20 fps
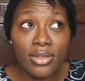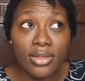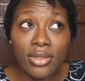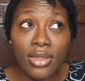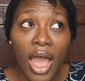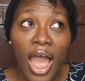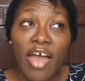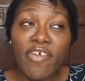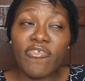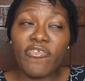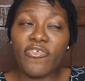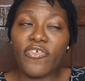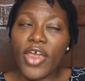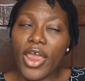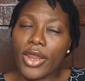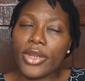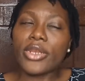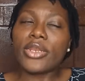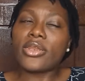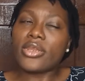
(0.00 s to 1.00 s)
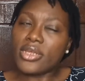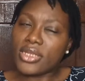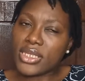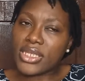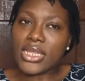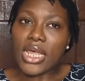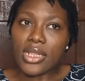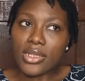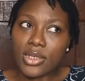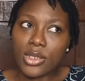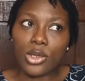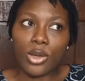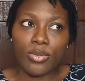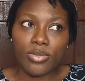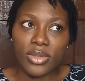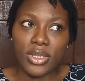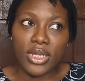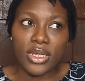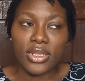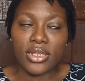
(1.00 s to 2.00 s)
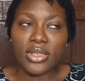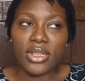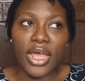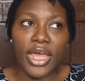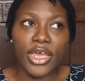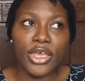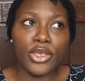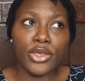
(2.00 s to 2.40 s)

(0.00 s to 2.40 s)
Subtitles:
her friend said something like,